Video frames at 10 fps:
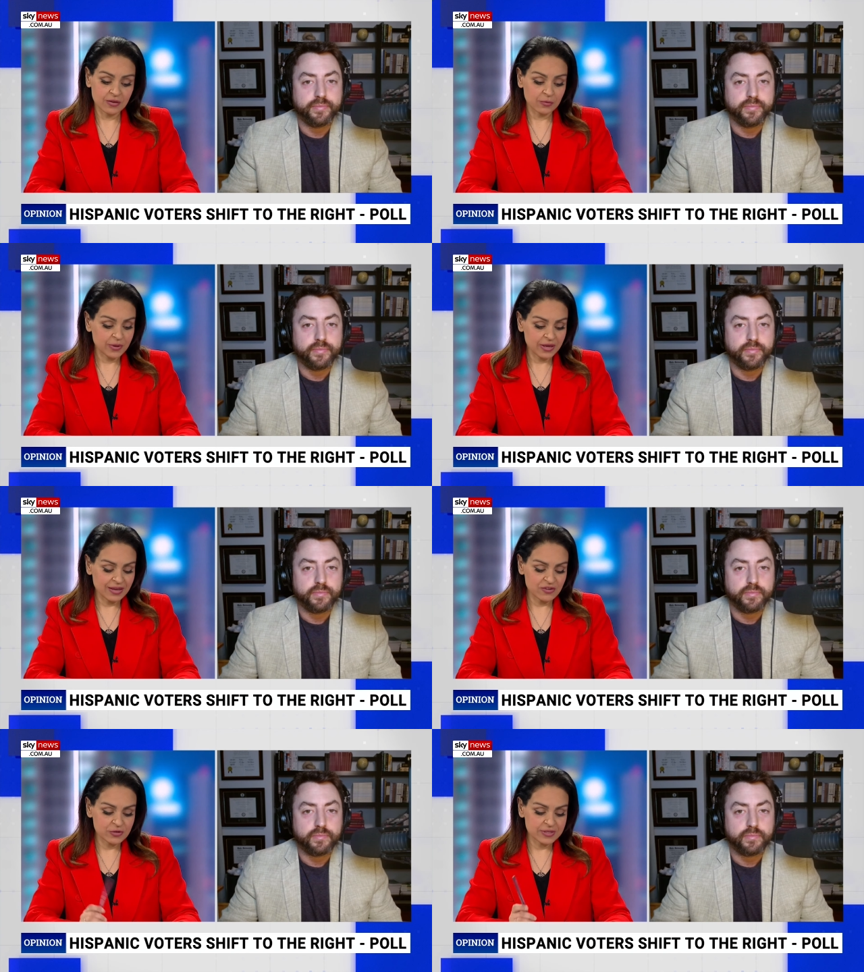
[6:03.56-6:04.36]
Speaker 1: be
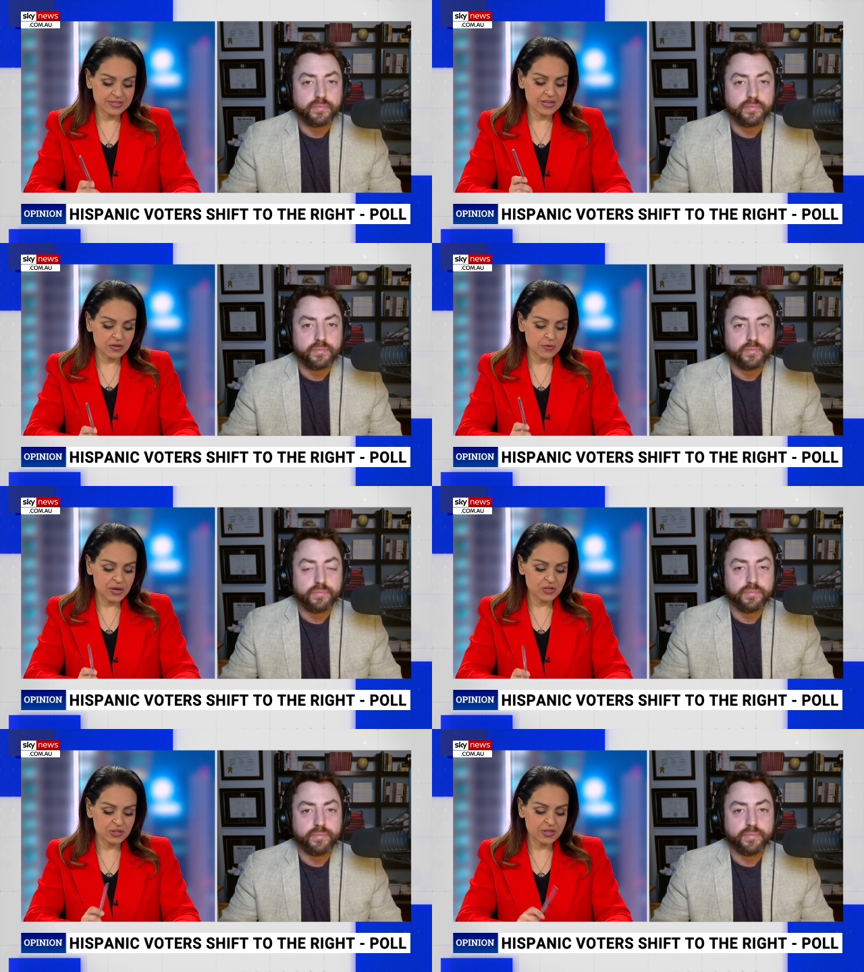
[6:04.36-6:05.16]
interesting. You
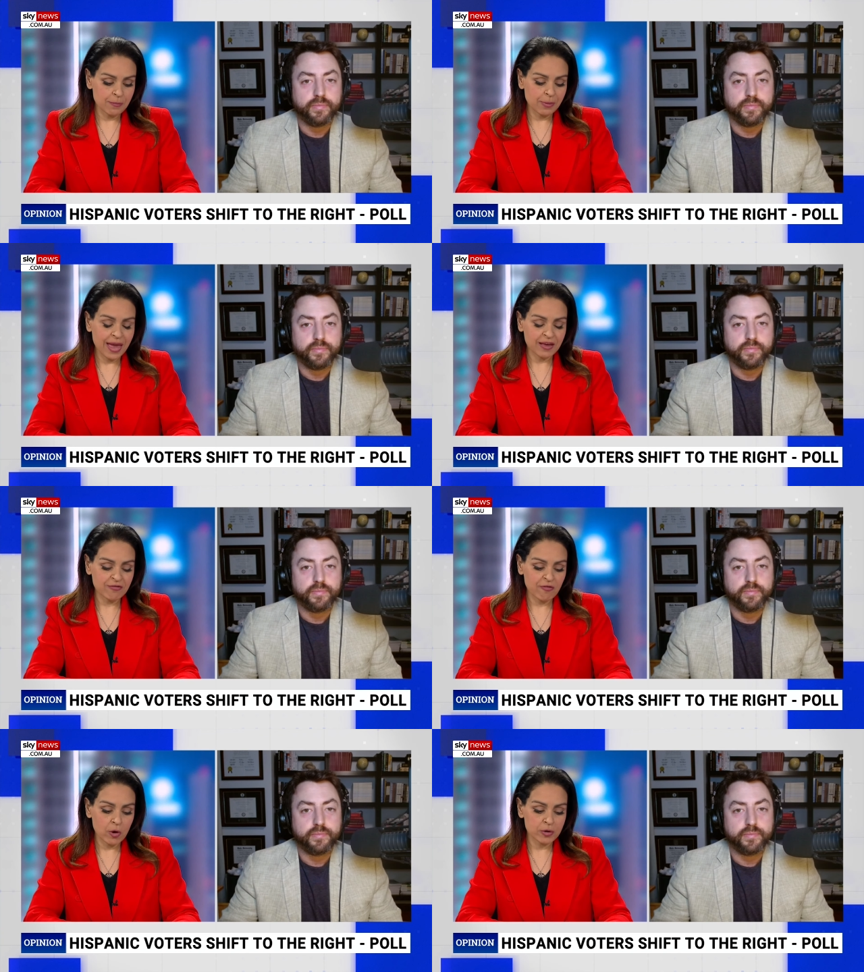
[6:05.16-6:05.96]
mentioned the black
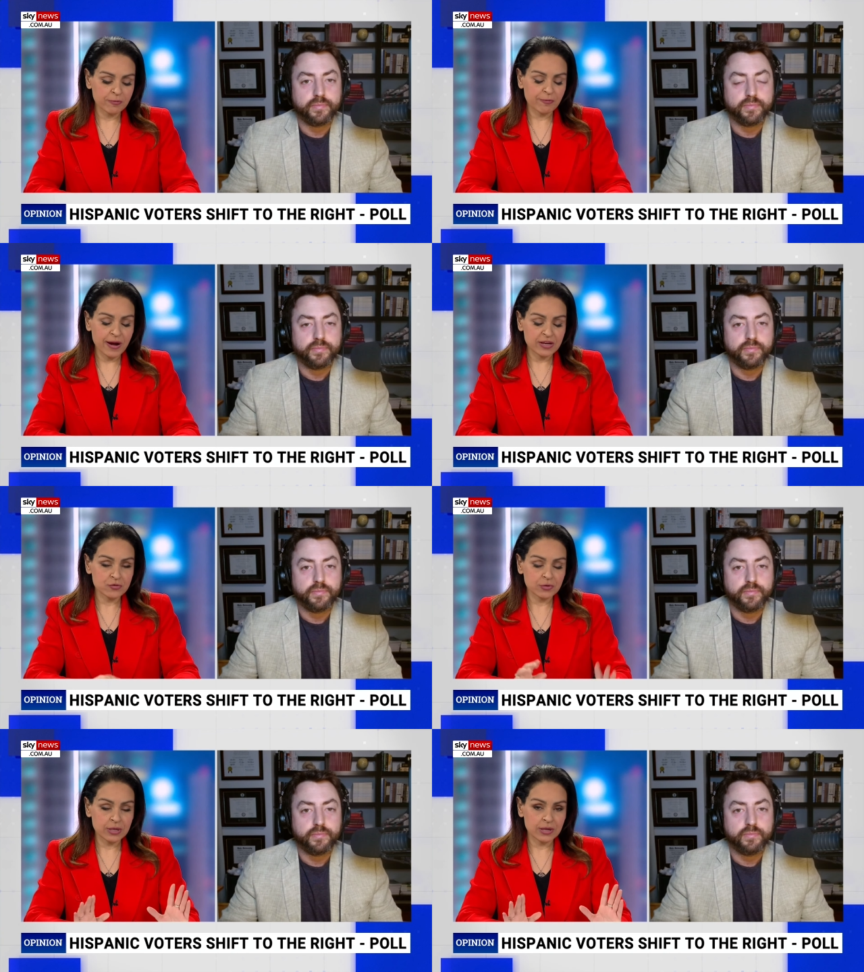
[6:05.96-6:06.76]
vote
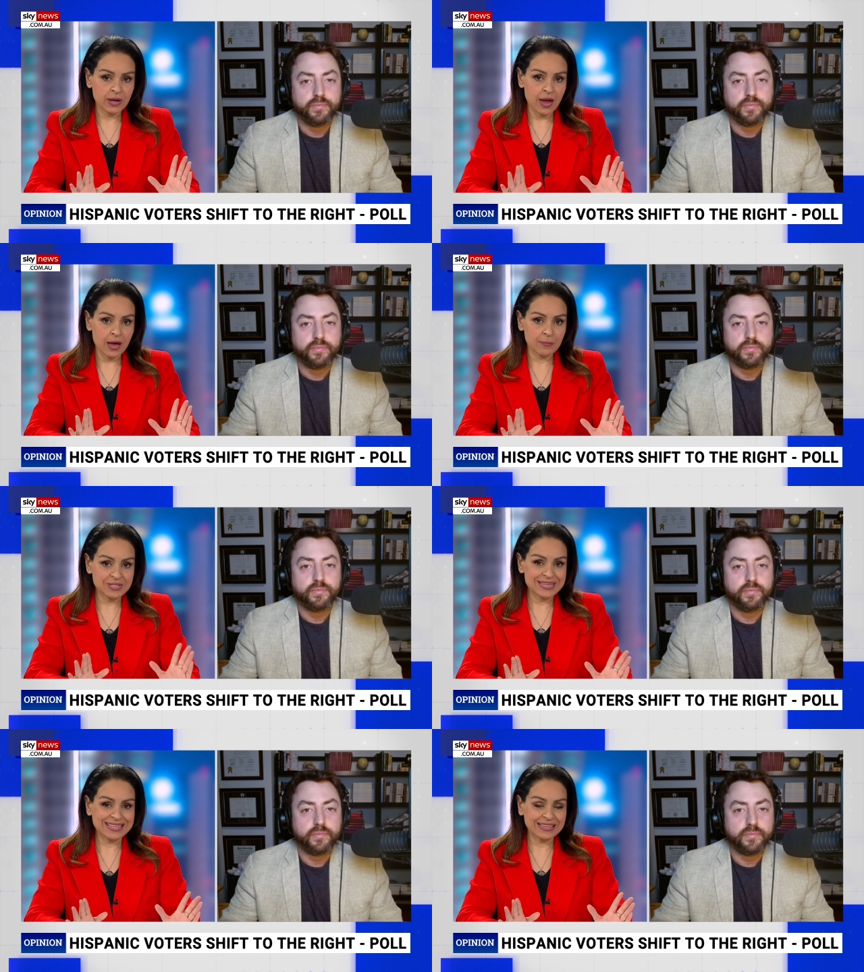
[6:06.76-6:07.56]
fracturing, uh,
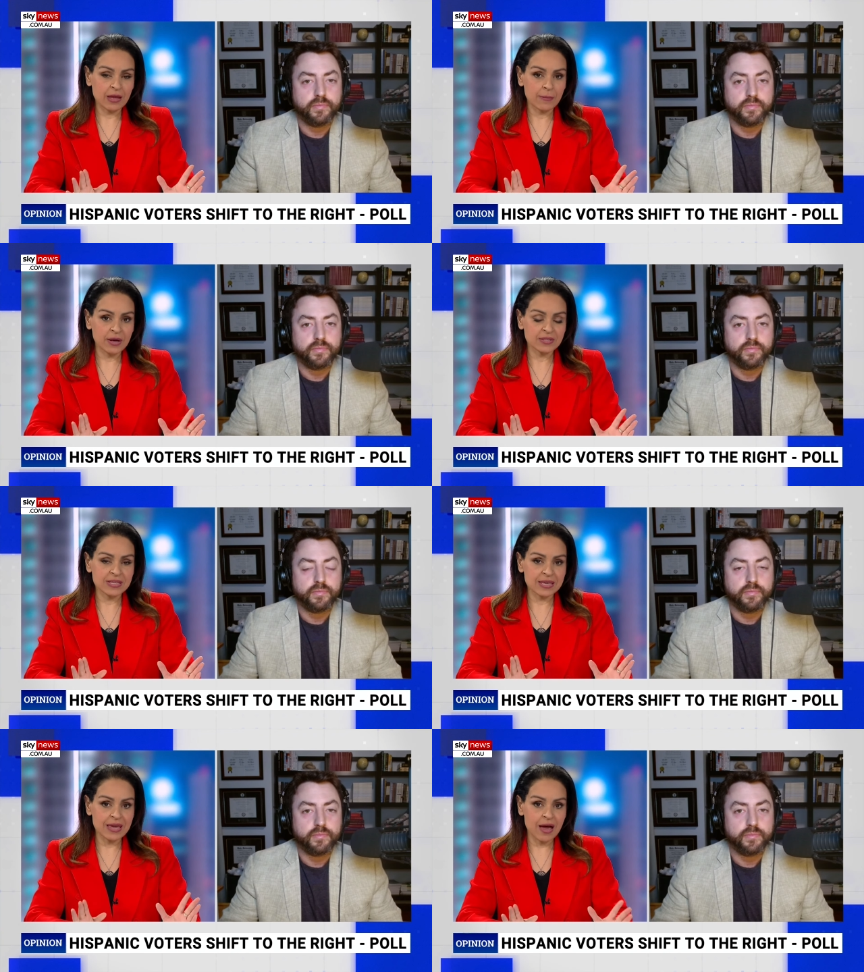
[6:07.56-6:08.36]
particularly amongst
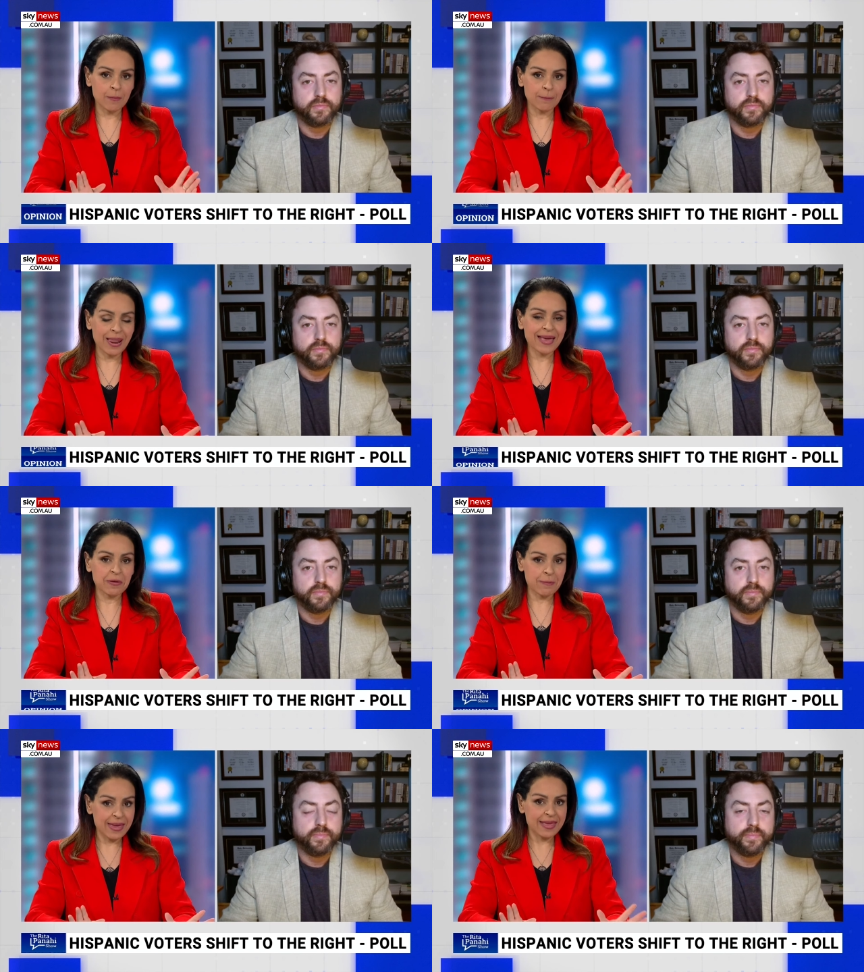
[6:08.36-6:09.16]
young black
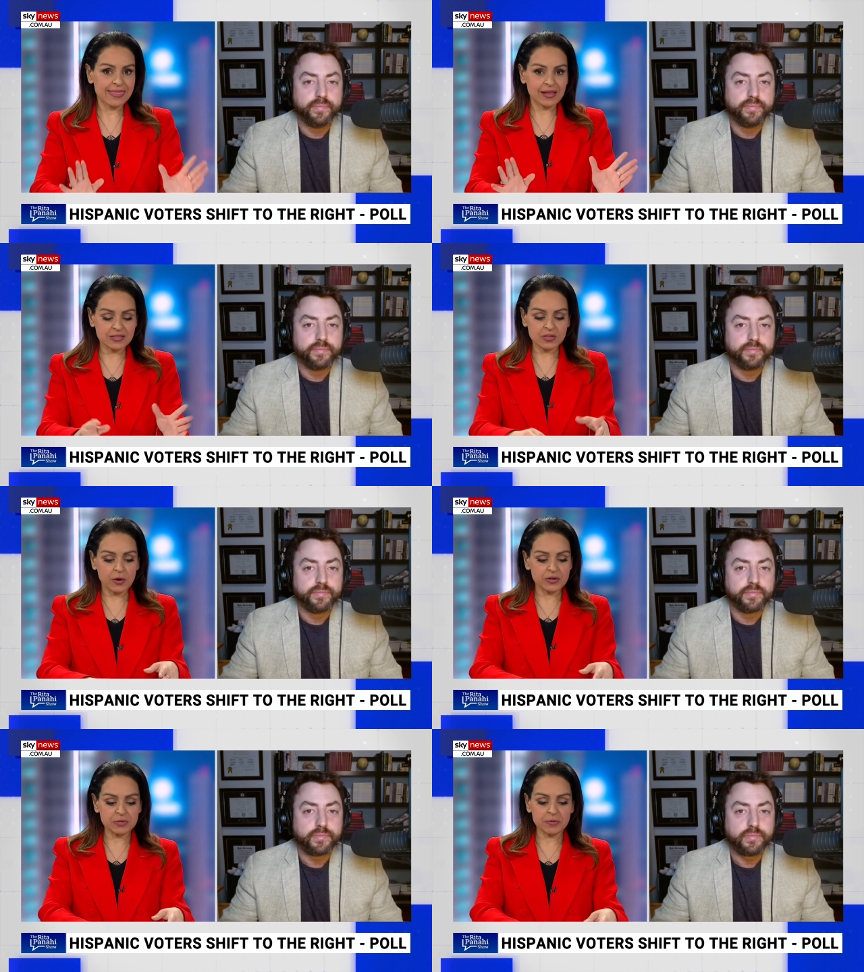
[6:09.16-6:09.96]
men. That's going to
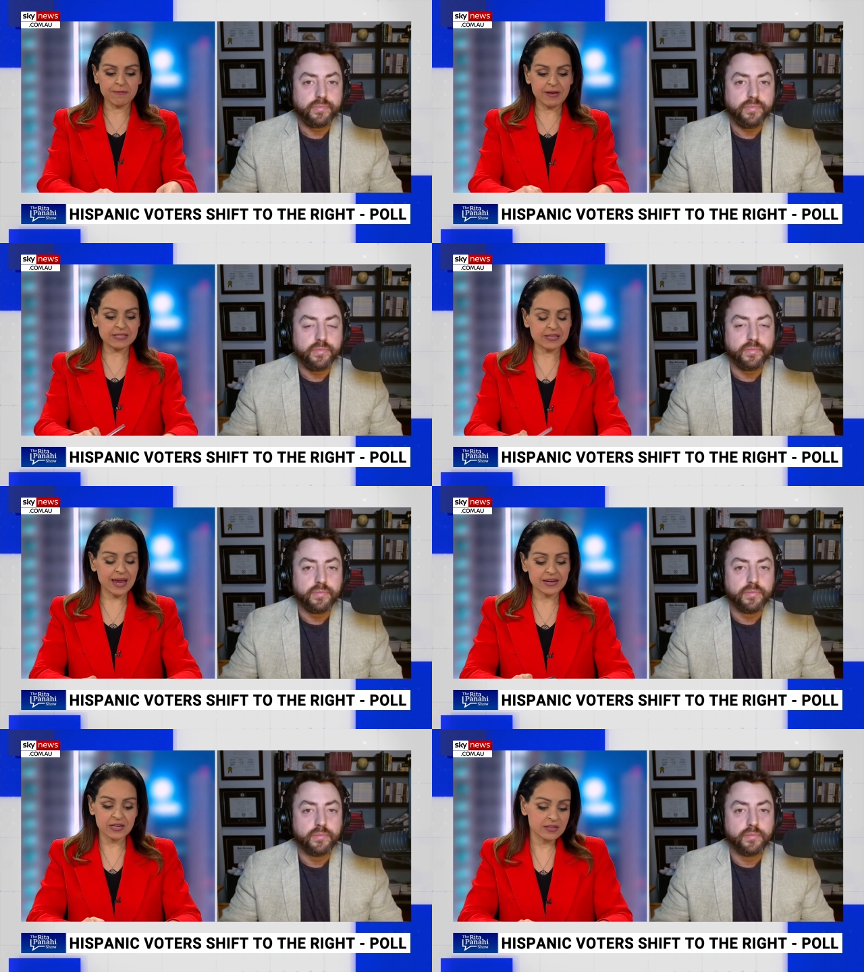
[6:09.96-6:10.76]
be
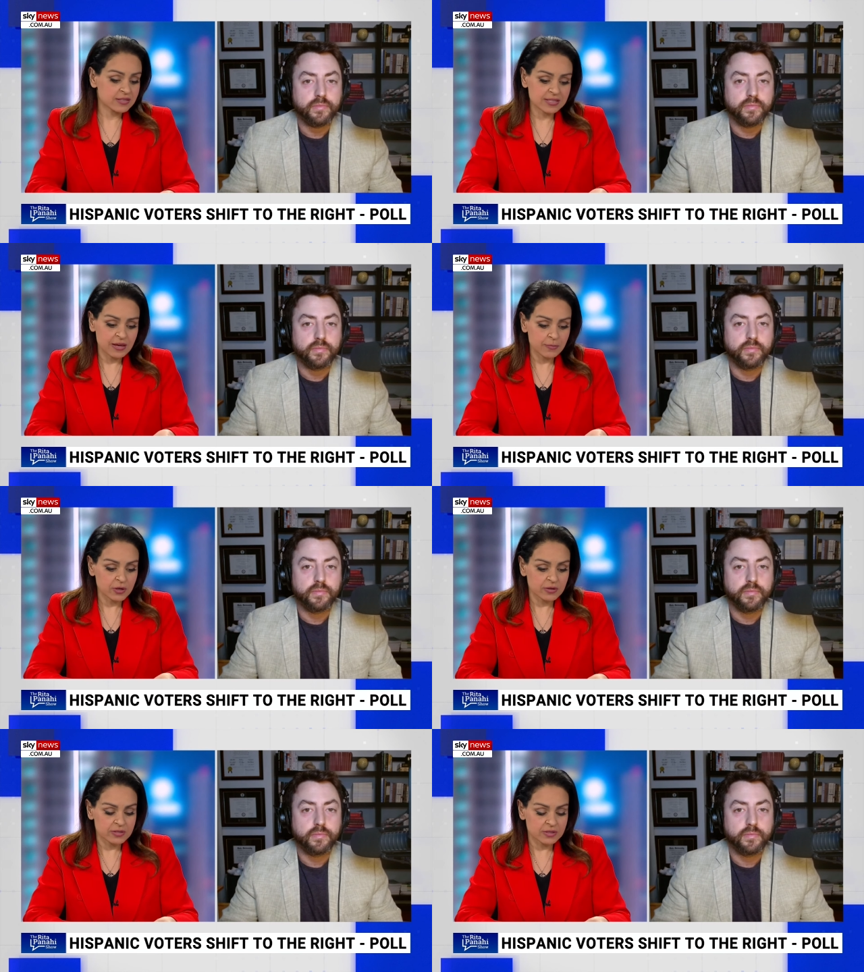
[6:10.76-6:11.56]
fascinating to see, because
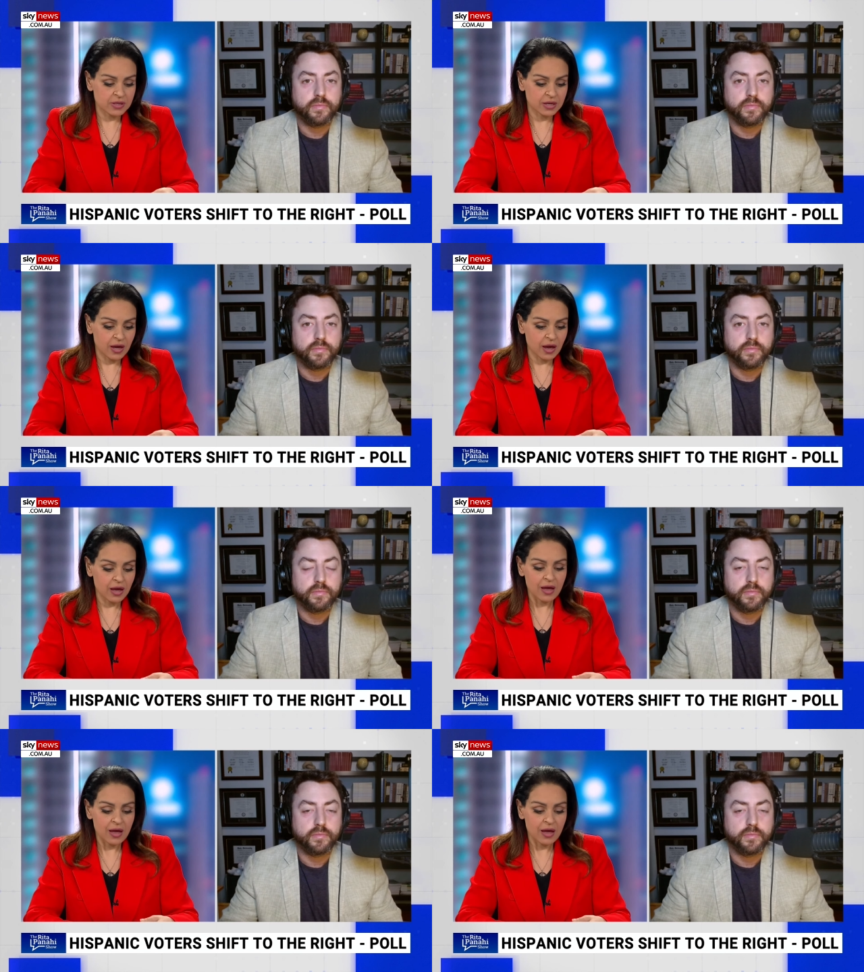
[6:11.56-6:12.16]
the uh,